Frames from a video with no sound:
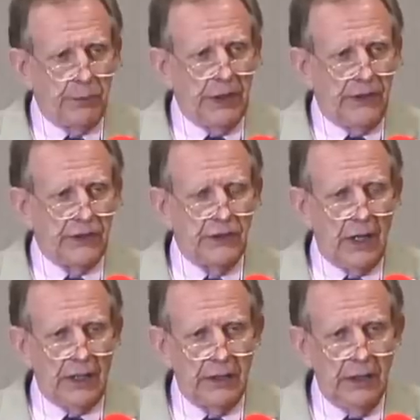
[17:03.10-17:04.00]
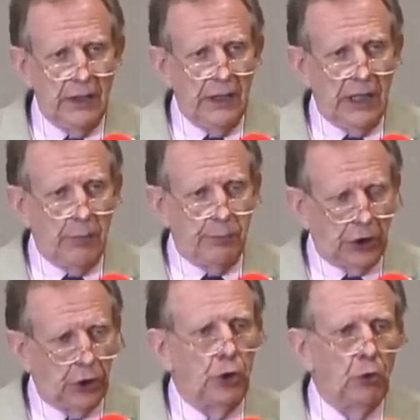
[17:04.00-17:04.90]
Smith is not a
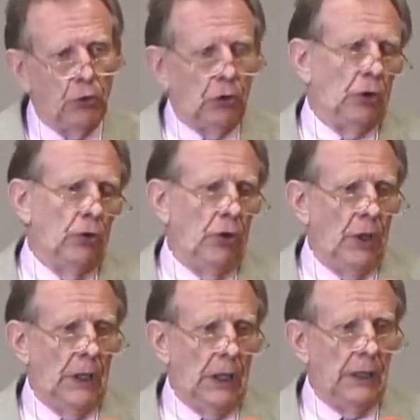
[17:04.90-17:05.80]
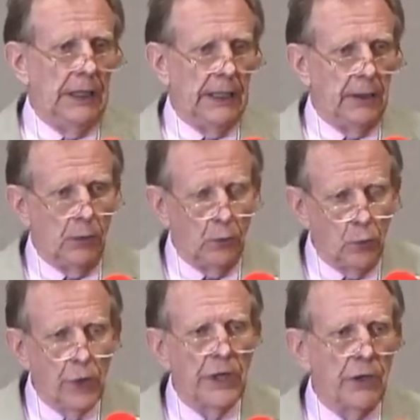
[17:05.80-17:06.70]
peculiarly
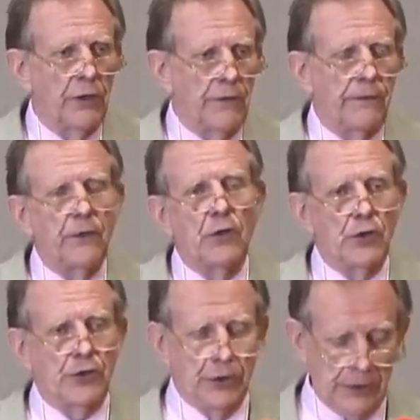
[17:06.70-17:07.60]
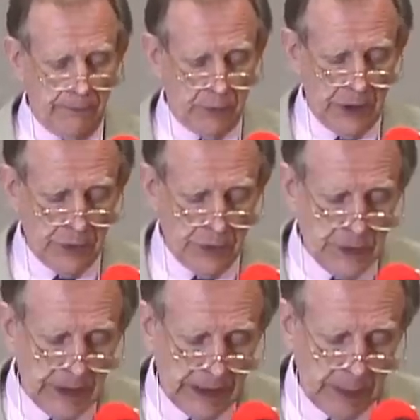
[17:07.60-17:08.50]
weird version of treasure
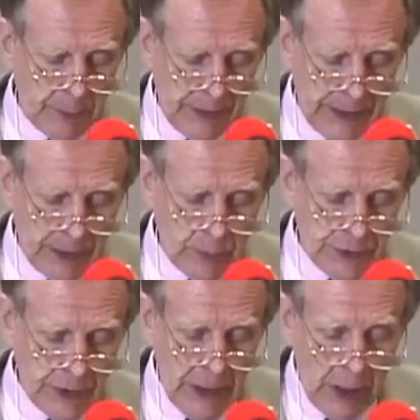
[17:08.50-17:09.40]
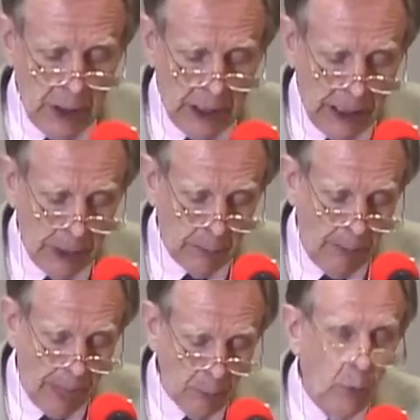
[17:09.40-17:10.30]
seeking, but that it was uh,
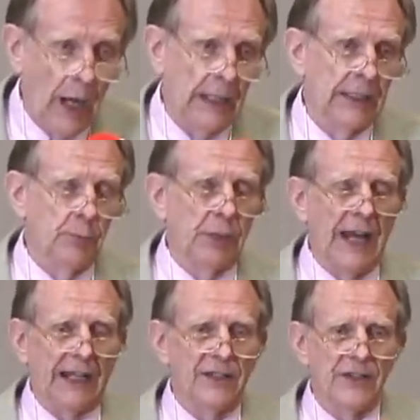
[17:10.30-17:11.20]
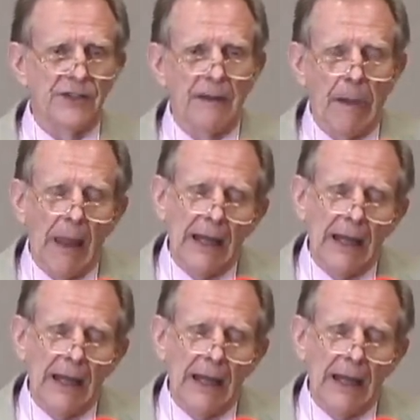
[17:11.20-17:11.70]
widely practiced,